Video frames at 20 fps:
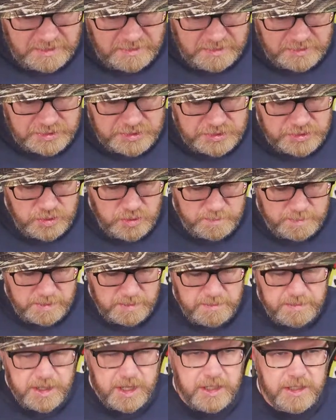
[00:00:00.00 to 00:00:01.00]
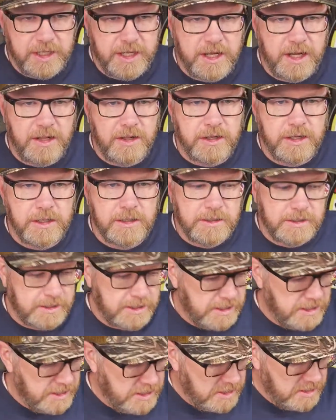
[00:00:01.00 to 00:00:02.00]
the Super Bug color.
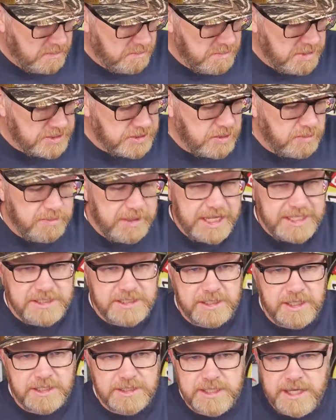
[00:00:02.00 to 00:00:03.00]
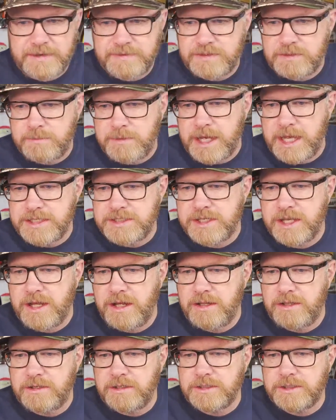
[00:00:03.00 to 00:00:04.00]
Missile Baits does have some nice
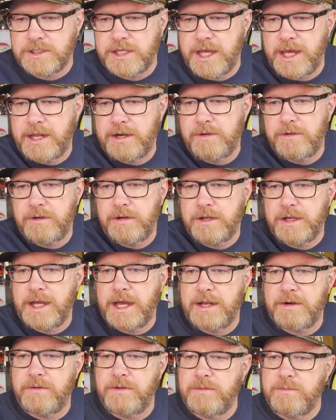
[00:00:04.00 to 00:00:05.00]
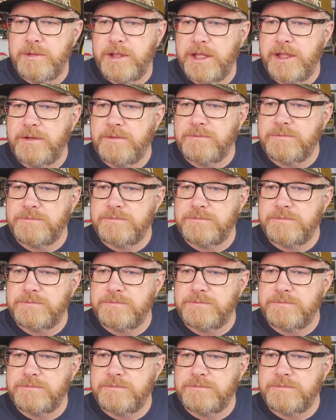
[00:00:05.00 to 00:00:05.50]
colors, got to, got to admit.